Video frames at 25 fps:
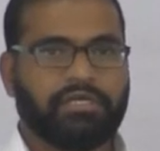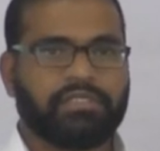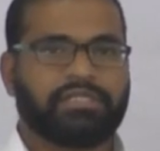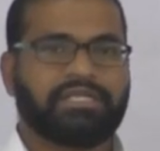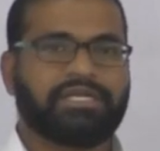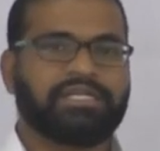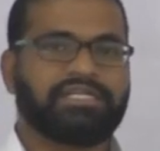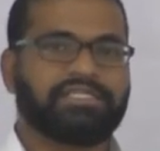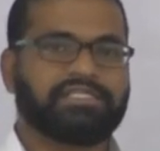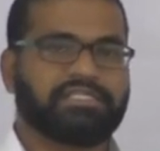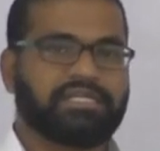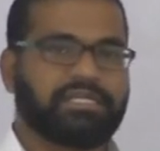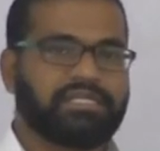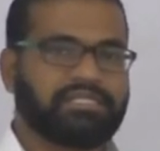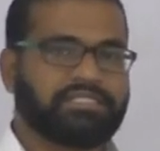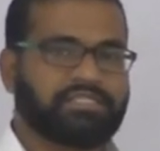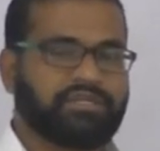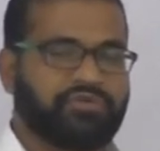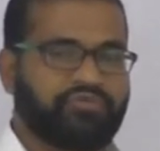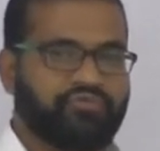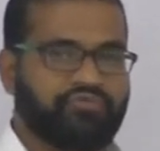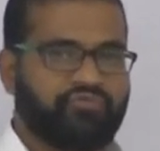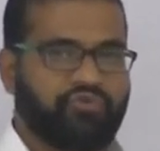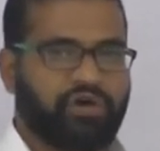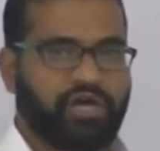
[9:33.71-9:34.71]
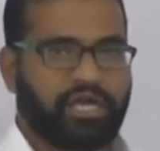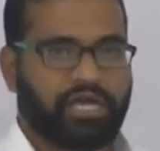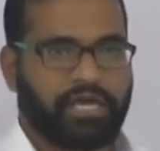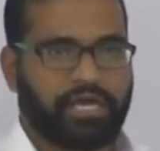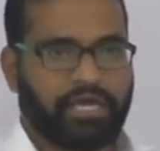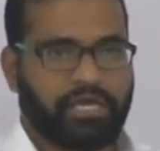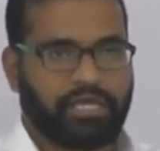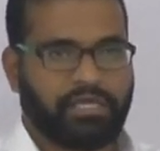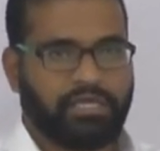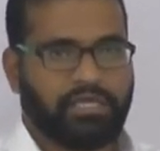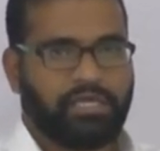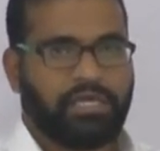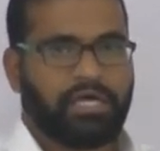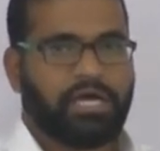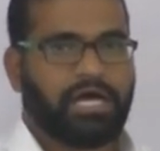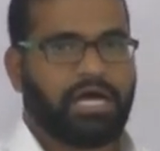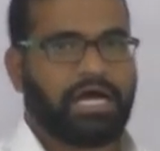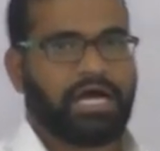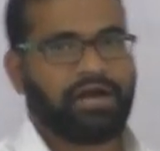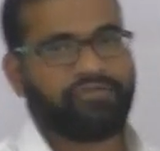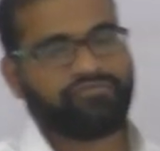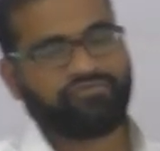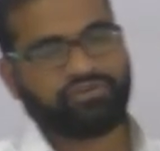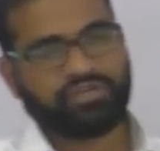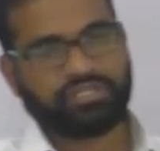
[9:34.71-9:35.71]
That is the reason why
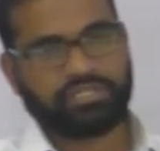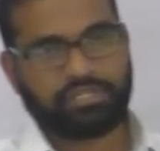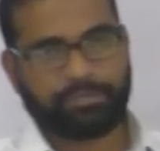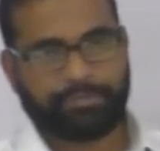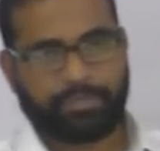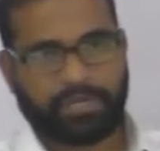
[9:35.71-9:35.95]
after the